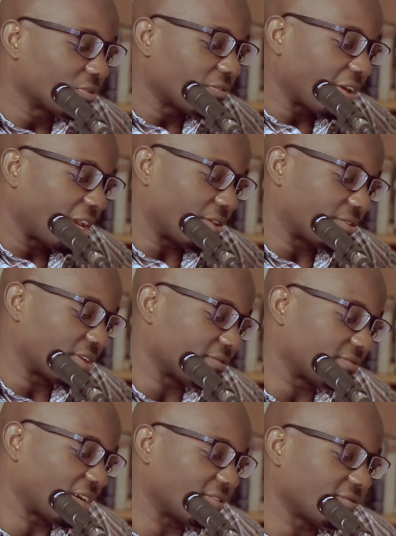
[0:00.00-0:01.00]
health,
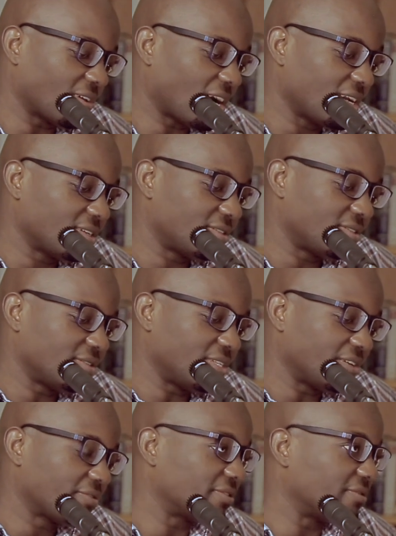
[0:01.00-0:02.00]
I've had
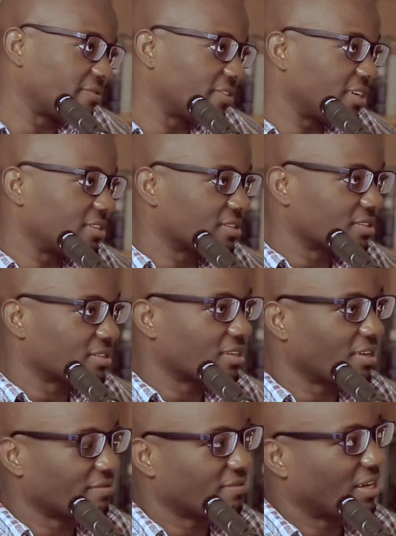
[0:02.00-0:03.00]
different phases.
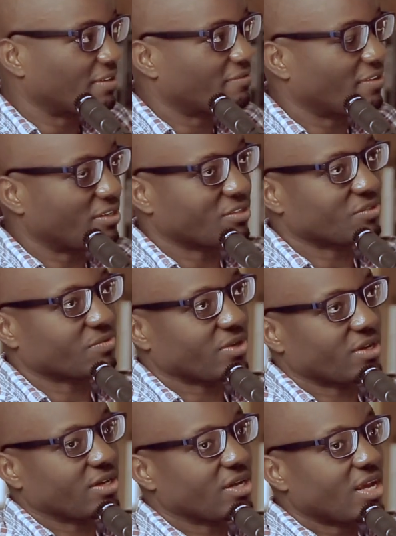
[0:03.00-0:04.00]
I've had phases
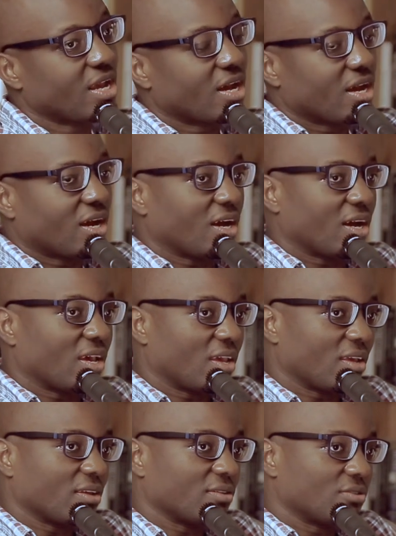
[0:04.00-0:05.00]
where
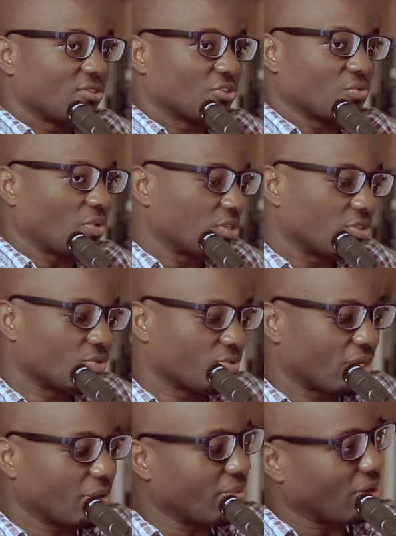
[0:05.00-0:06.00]
I just wanted to
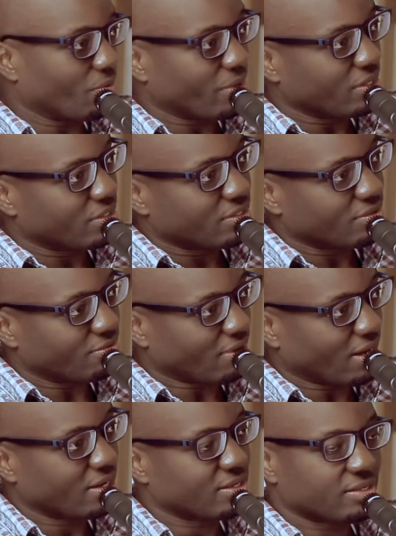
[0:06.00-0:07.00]
get my weight
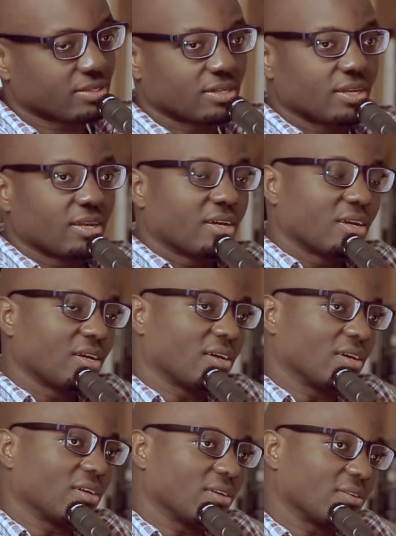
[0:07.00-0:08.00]
right.
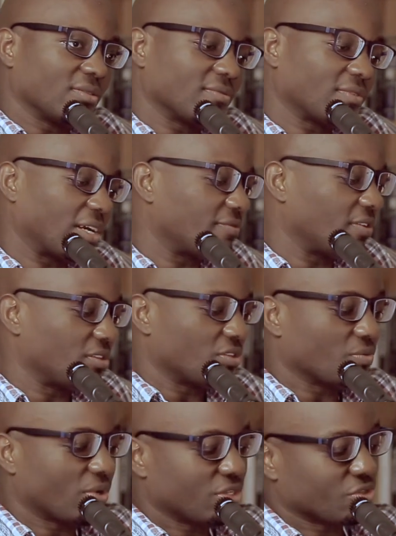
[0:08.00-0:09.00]
Had phases
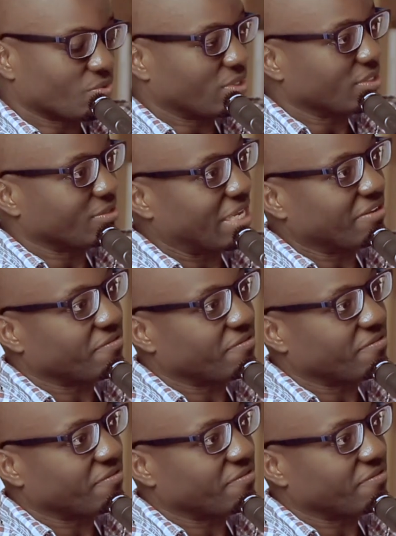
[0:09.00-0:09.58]
where I just wanted to get